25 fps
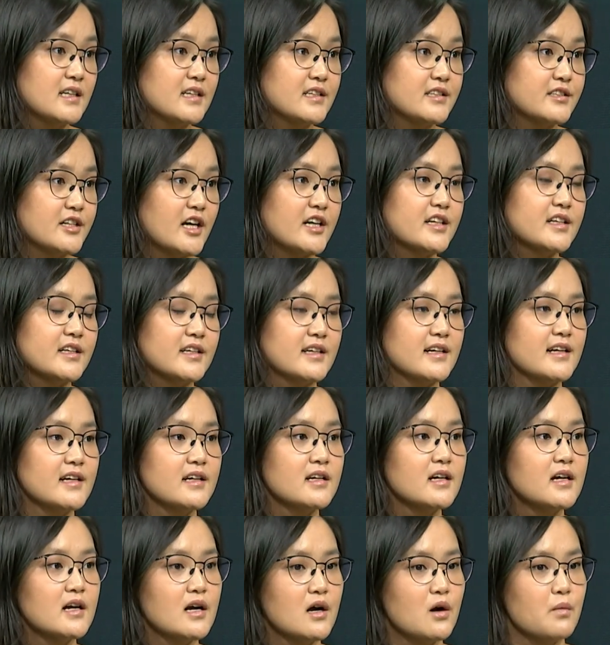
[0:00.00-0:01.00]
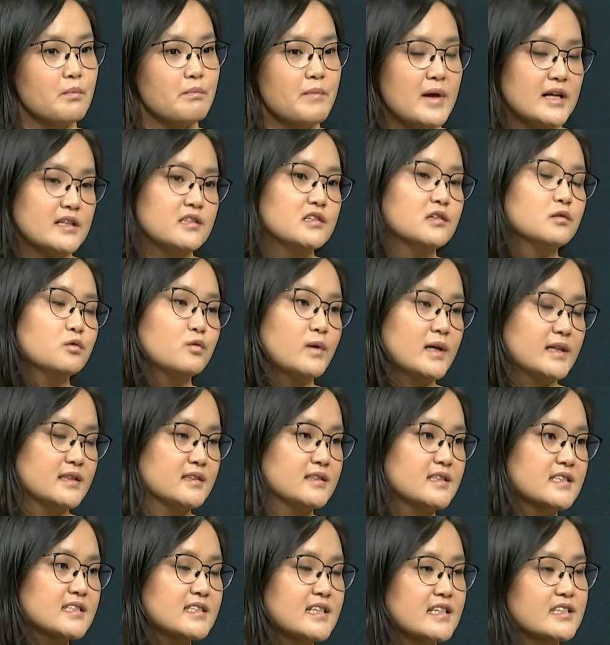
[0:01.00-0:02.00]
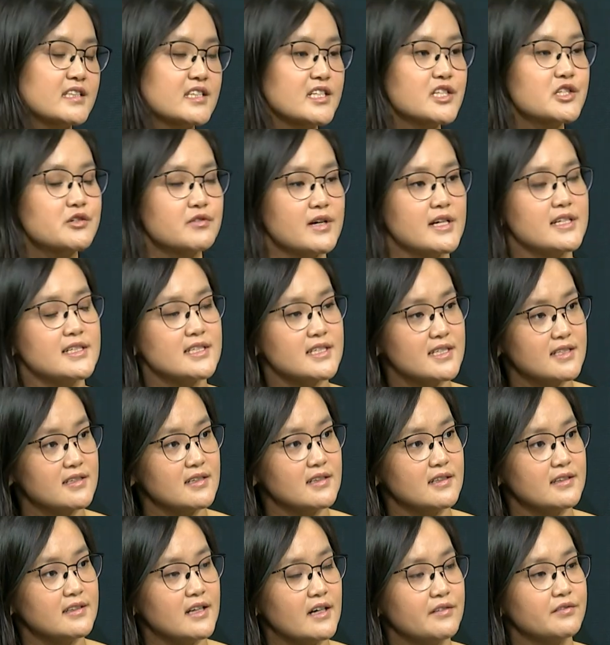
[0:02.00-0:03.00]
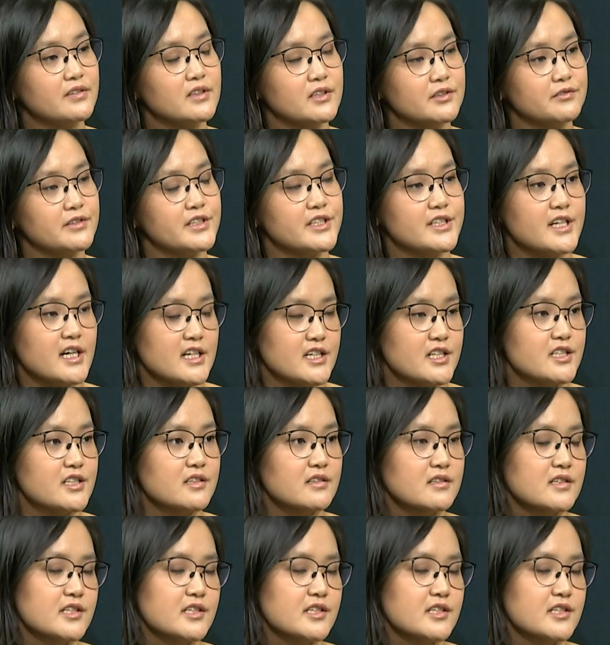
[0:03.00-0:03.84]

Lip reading: targeting mental wellness and the stress level reduction,